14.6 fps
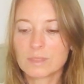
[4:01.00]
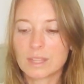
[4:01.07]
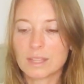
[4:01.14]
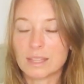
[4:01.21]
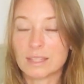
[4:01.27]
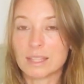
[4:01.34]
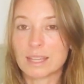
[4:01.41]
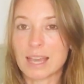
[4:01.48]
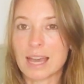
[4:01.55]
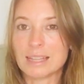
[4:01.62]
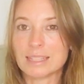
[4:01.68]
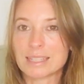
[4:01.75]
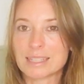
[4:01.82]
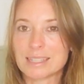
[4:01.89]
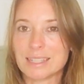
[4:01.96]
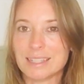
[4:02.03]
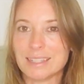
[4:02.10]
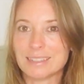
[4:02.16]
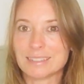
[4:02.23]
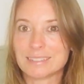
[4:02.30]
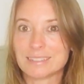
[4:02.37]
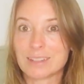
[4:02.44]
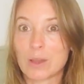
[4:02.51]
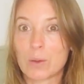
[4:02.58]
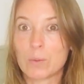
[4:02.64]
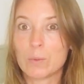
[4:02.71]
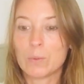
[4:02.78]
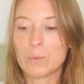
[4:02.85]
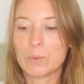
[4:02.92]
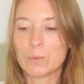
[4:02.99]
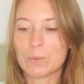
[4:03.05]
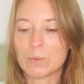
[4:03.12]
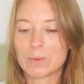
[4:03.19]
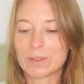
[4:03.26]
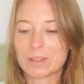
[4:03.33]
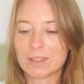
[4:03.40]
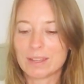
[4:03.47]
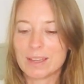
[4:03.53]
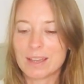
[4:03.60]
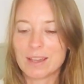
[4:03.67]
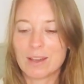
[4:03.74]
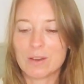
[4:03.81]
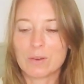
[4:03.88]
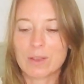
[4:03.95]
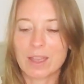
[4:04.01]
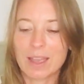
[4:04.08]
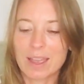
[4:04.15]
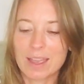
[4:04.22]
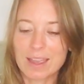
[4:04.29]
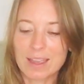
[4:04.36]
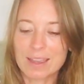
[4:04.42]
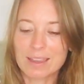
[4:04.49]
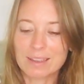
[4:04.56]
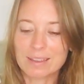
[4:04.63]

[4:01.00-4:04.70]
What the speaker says: in the galaxy. Ooh, okay.